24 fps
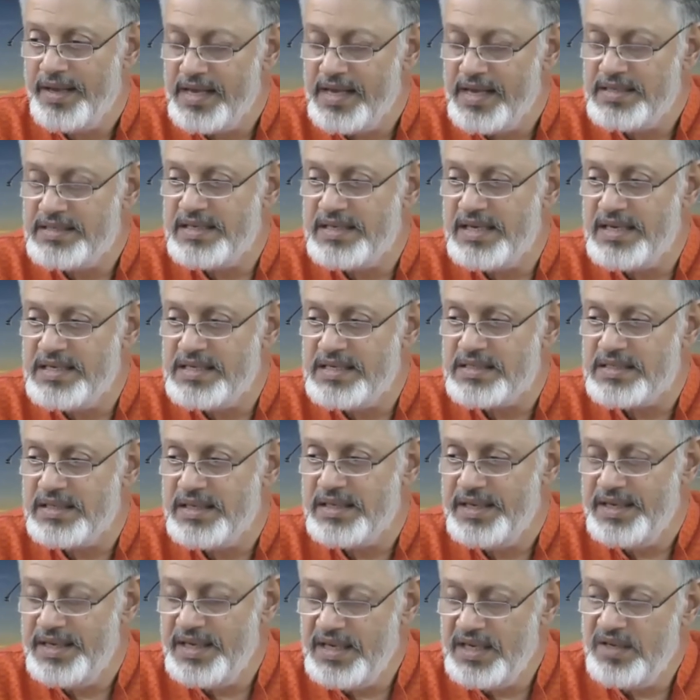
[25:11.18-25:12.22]
exist
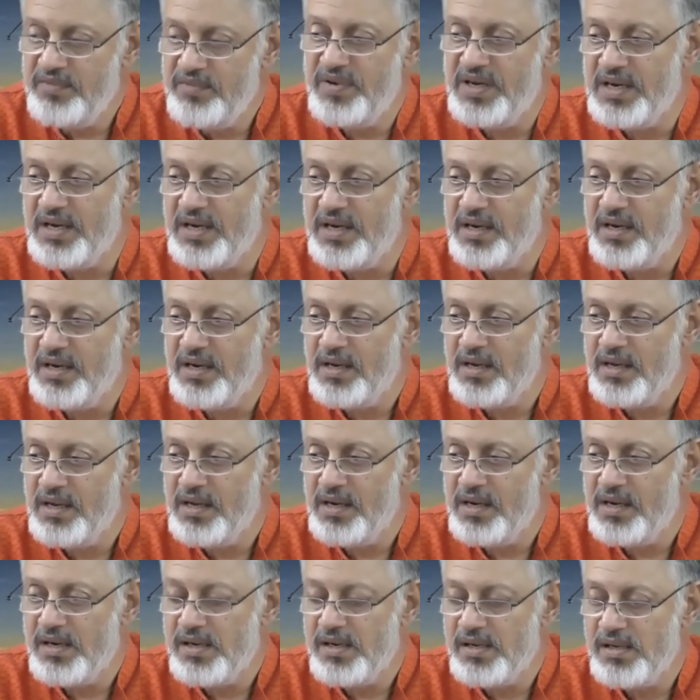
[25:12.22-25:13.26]
even
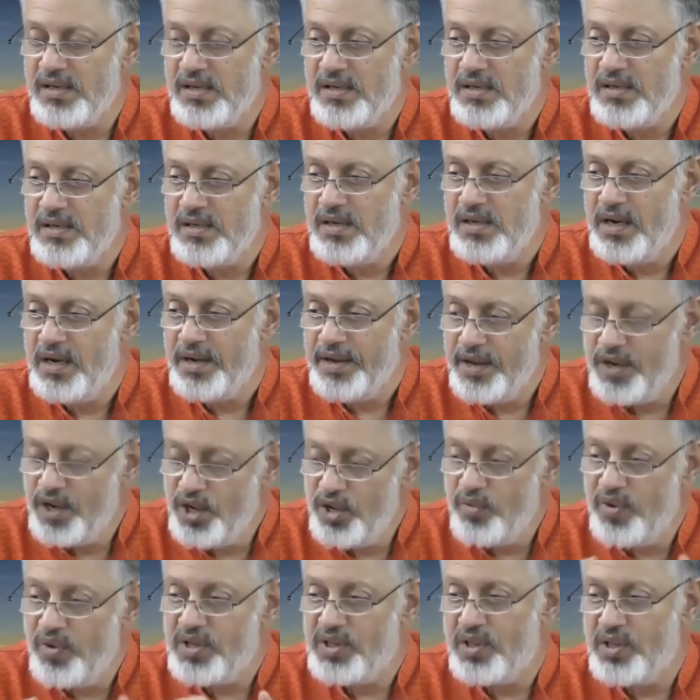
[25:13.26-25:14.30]
in
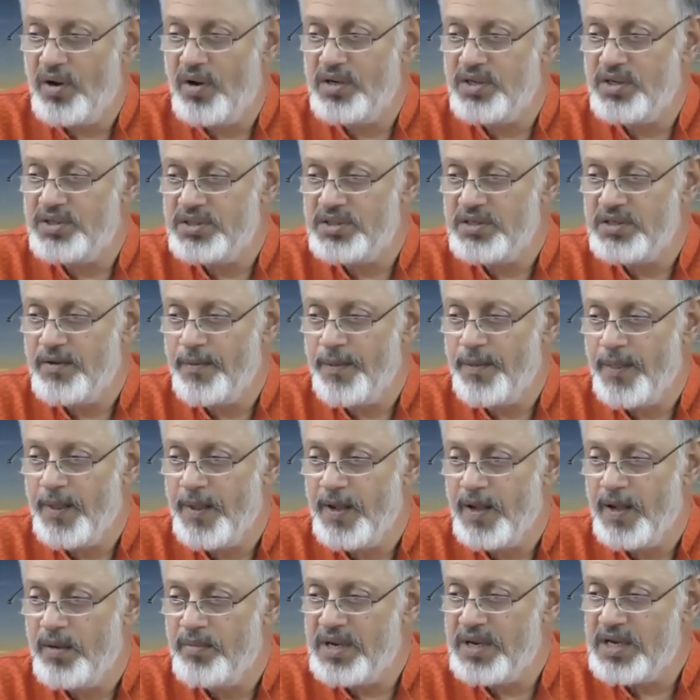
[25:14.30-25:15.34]
your thoughts
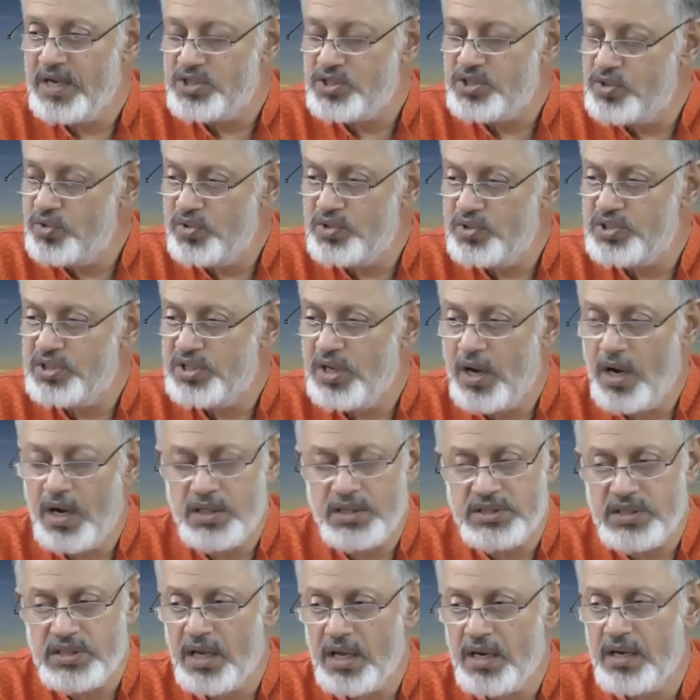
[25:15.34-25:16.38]
because those
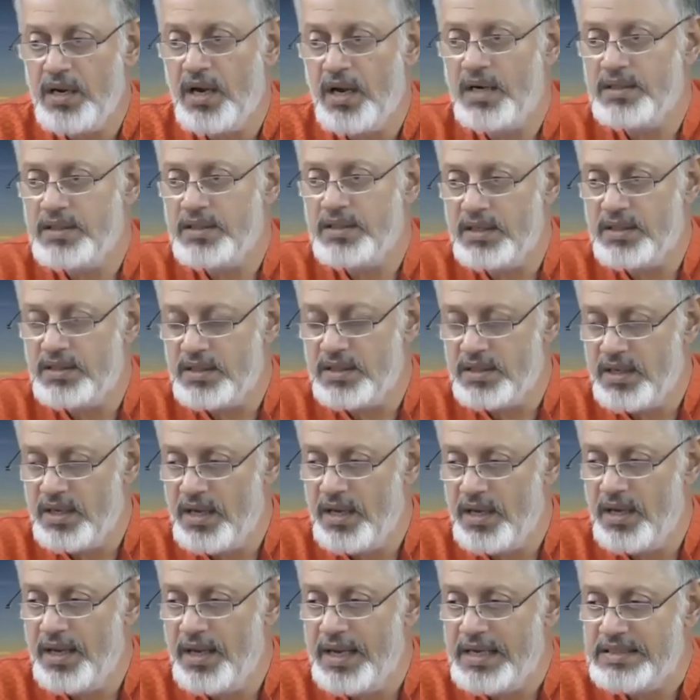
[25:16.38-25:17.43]
thoughts are not that
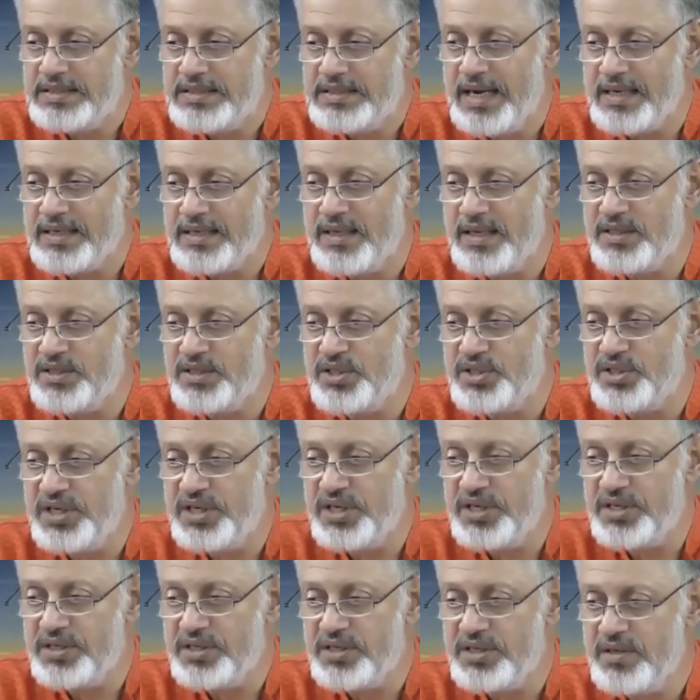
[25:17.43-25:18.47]
exact, that
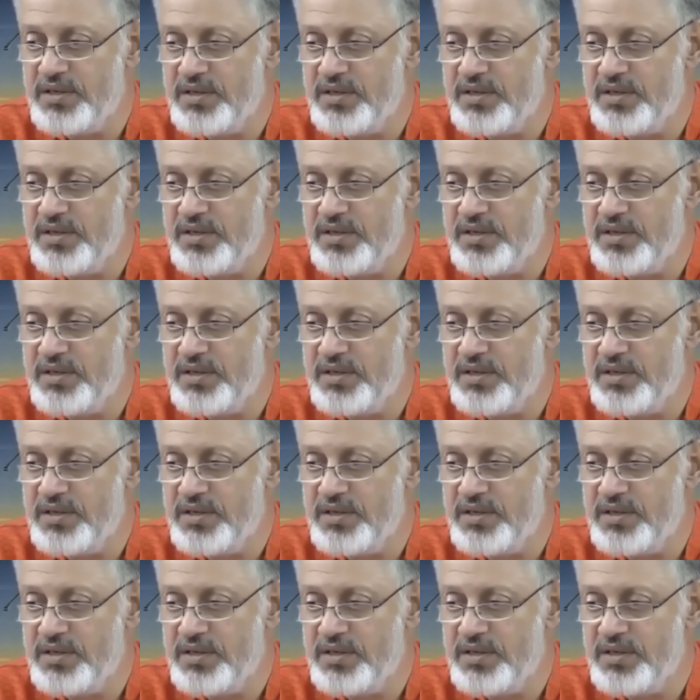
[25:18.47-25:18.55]
straight.